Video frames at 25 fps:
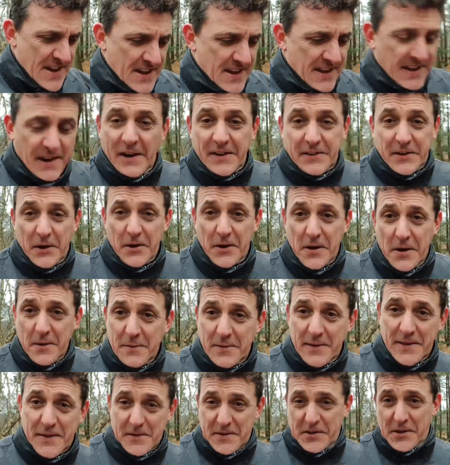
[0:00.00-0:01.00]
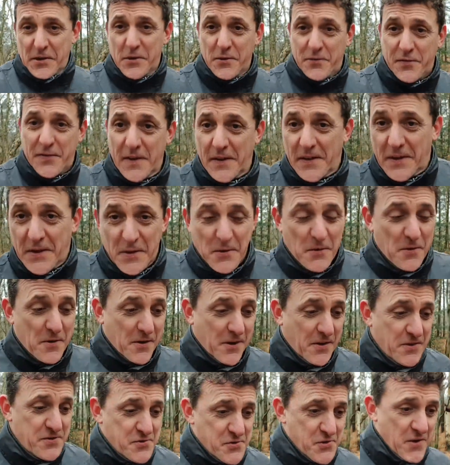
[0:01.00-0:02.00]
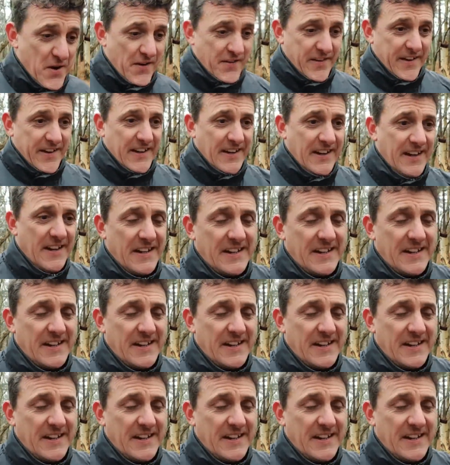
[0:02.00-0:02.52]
Now, I don't know whether you feel that you're a contrarian.